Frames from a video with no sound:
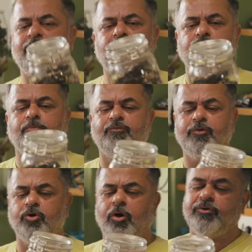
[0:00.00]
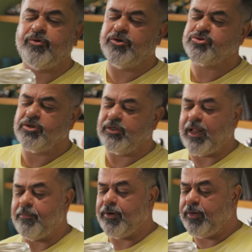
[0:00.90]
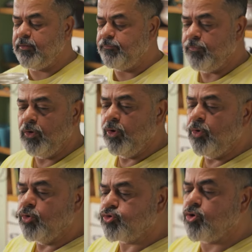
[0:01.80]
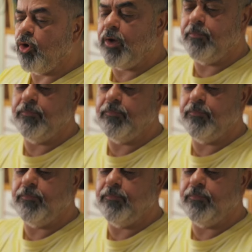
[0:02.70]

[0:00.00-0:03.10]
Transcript: you know, our traditional tamarind. Usko